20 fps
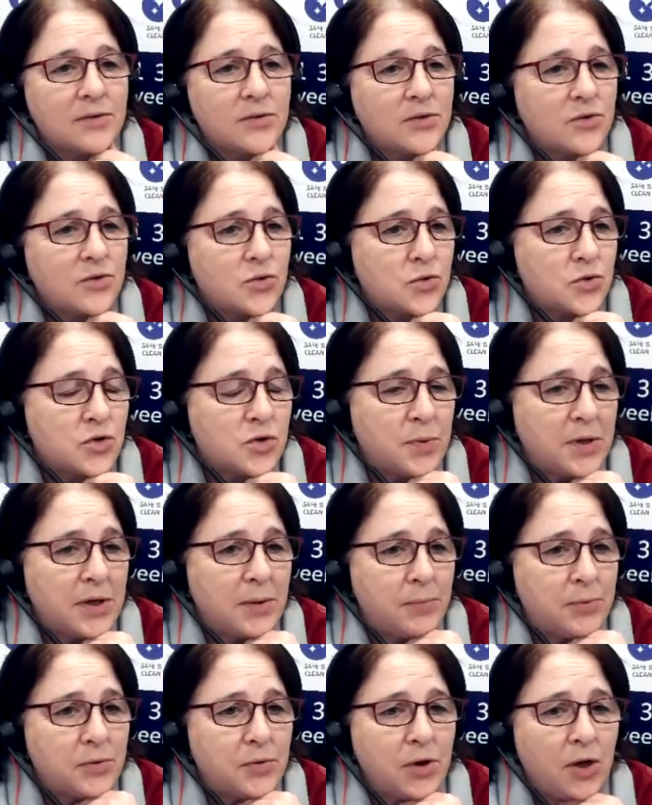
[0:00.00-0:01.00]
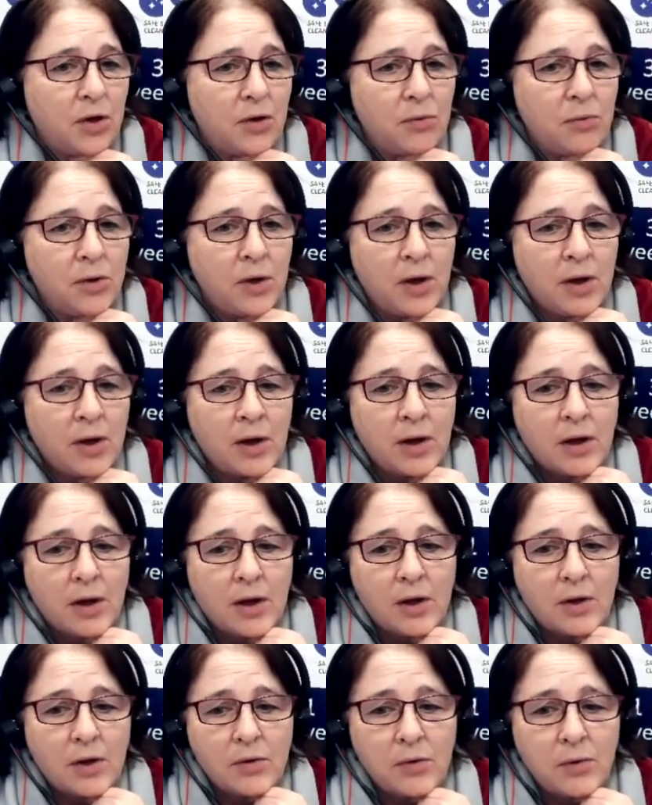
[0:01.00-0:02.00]
talk to people who
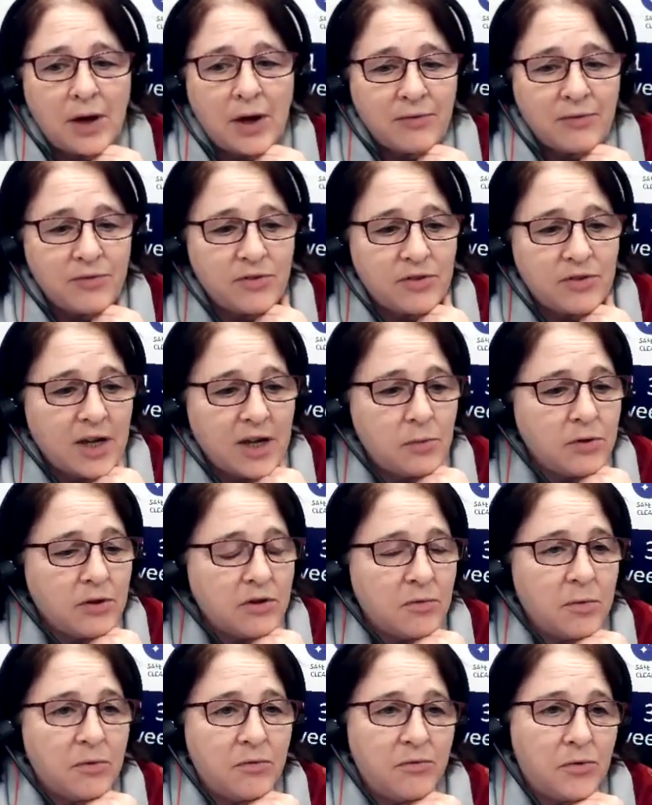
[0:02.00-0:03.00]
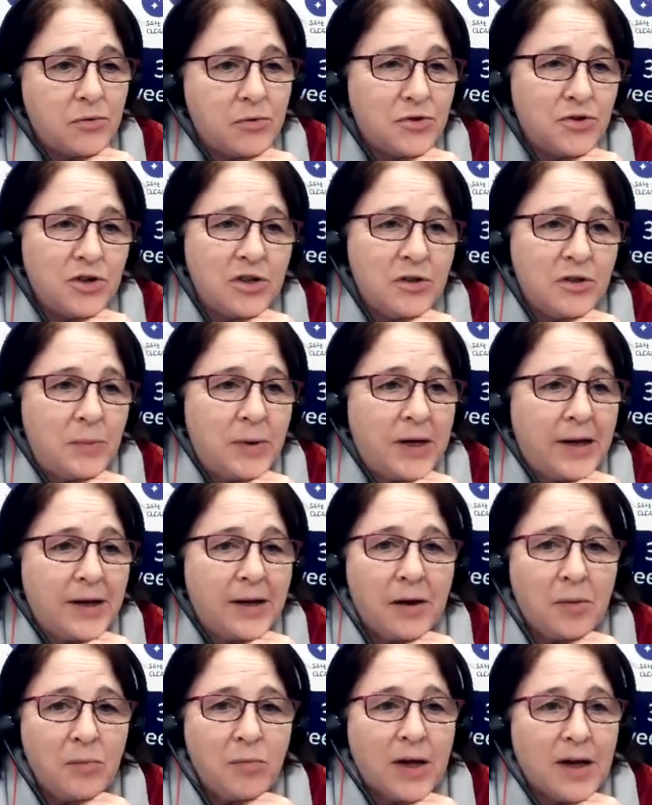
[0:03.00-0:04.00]
have stayed with us before, just picking
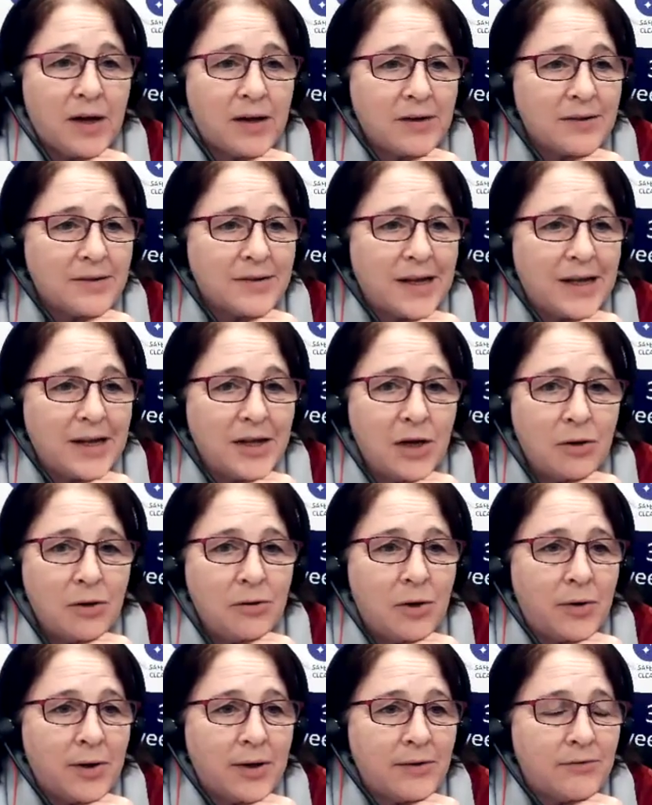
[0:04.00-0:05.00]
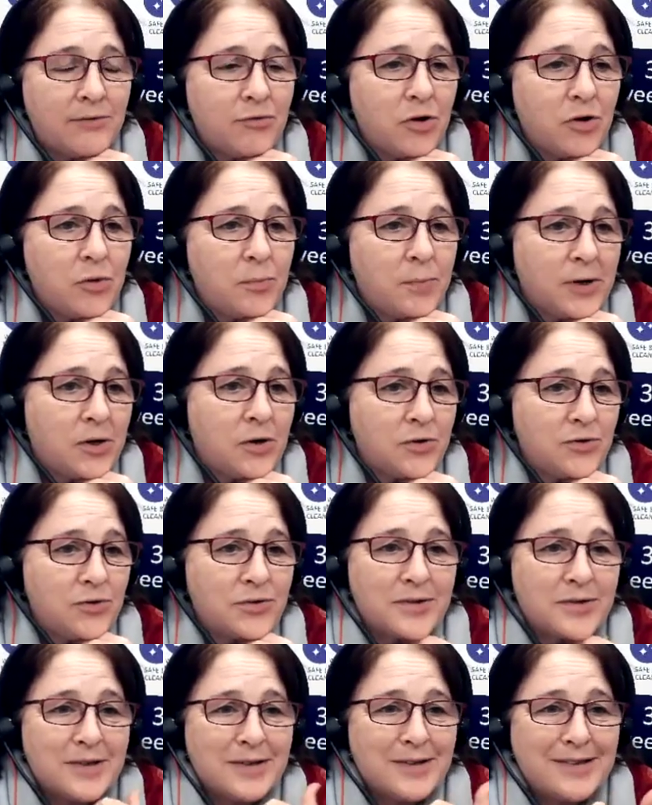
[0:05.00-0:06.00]
up that low-lying fruit,
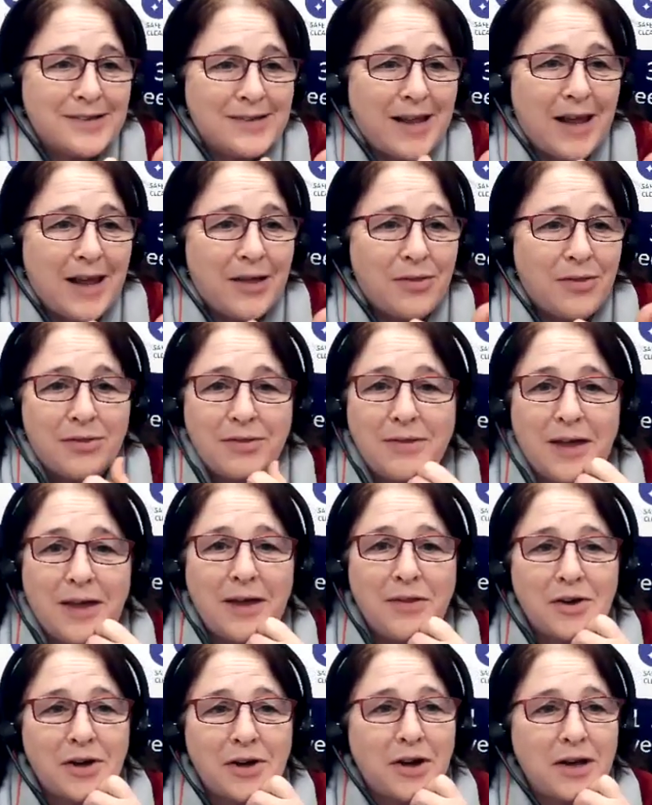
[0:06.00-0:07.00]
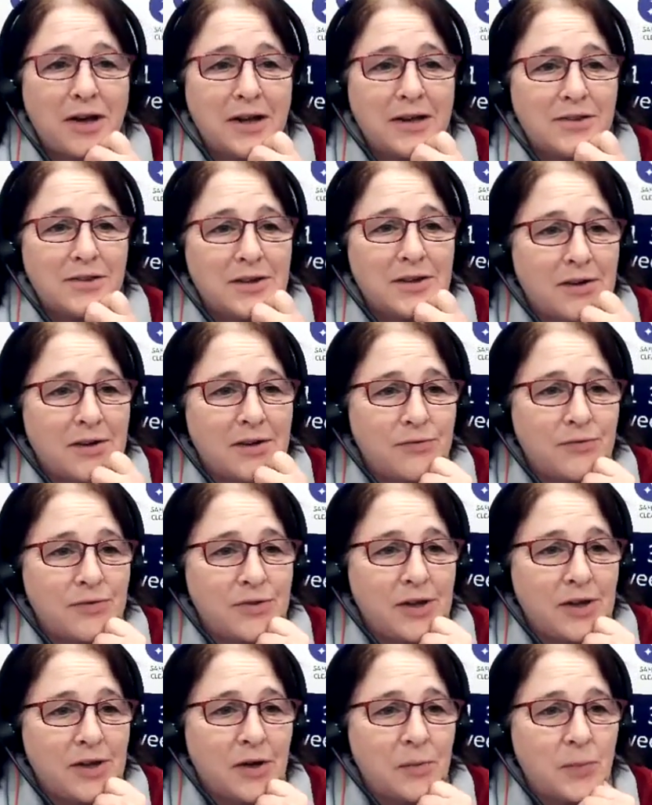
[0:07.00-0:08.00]
because they're the guys that have,
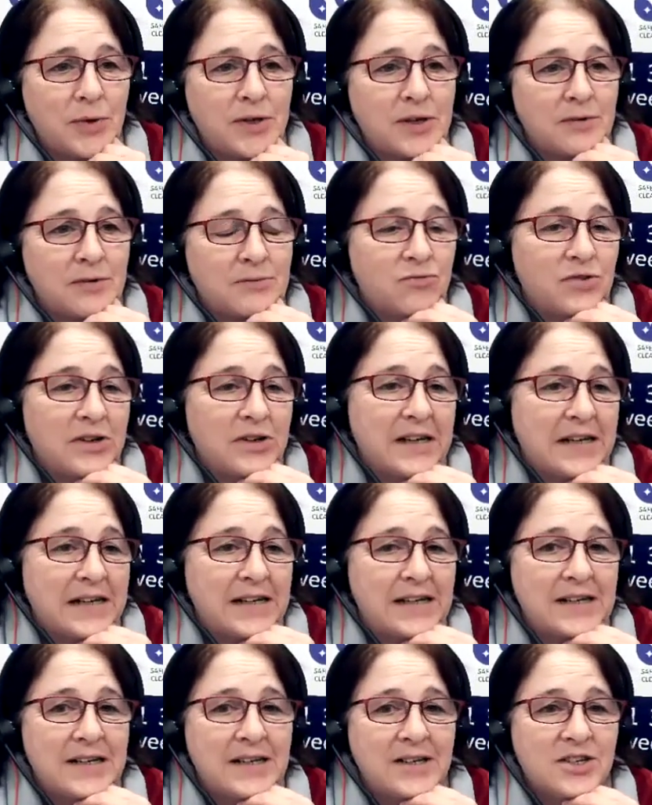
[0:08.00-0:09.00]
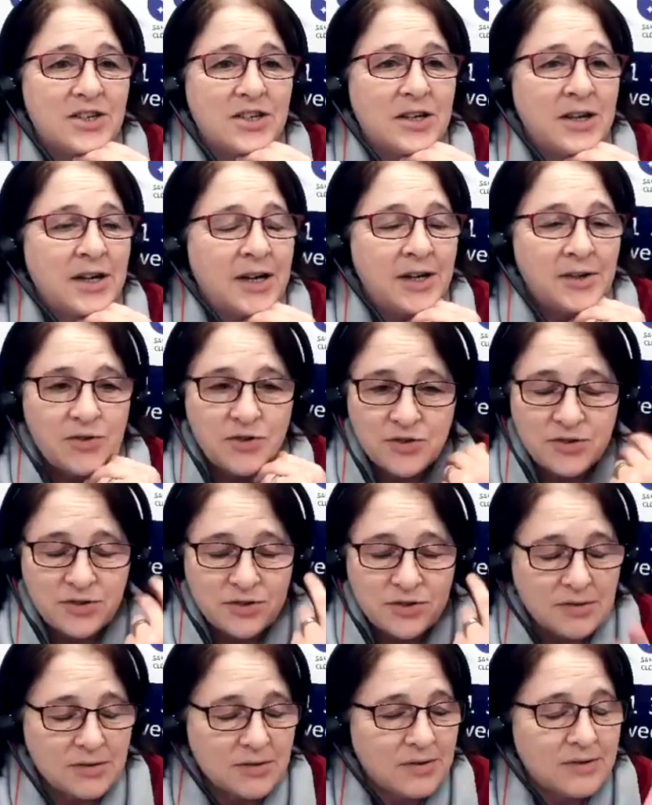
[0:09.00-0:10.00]
we don't really need to
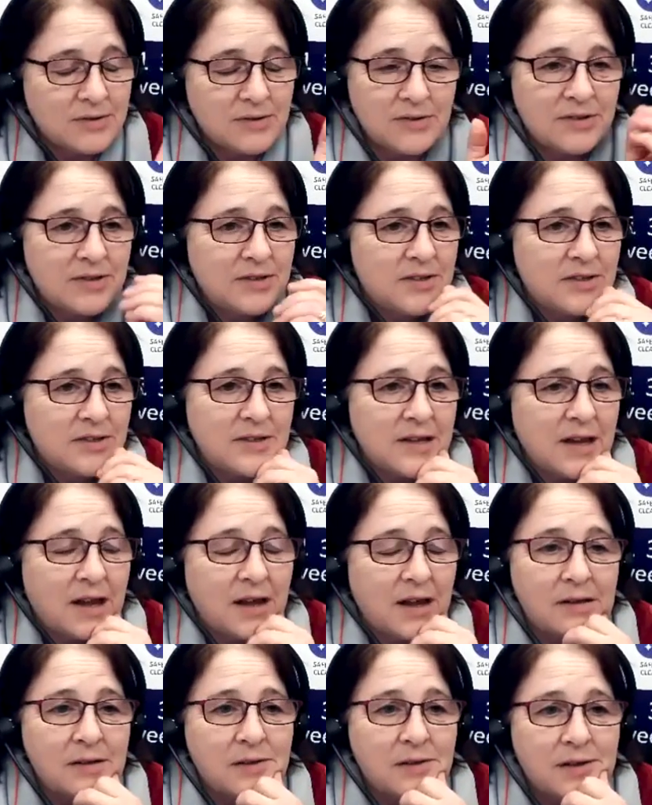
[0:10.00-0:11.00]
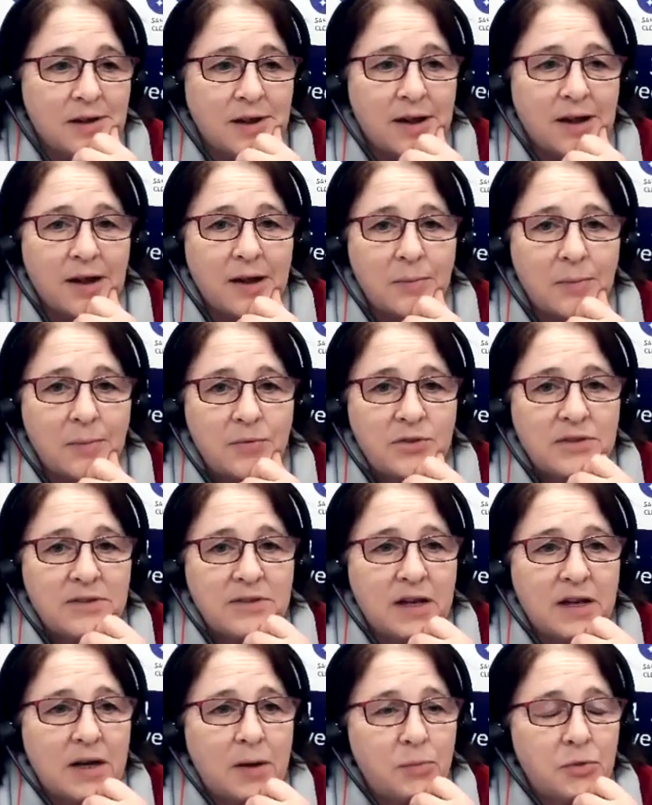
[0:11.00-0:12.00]
just to sell
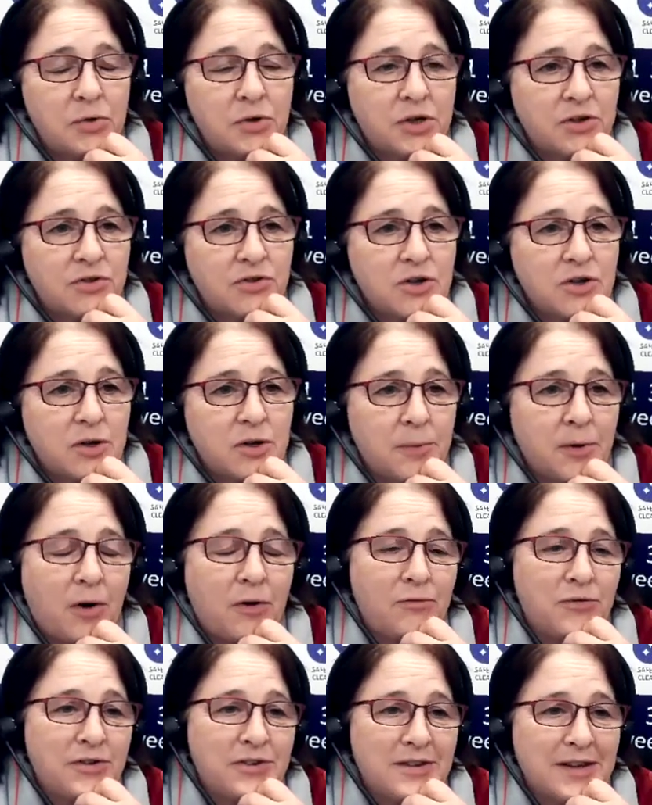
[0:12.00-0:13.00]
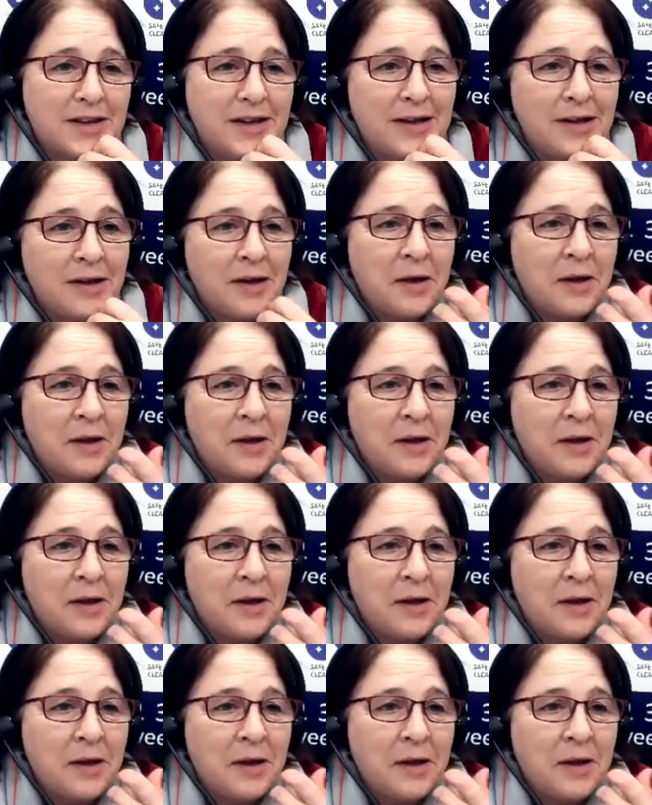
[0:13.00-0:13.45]
our products to. But obviously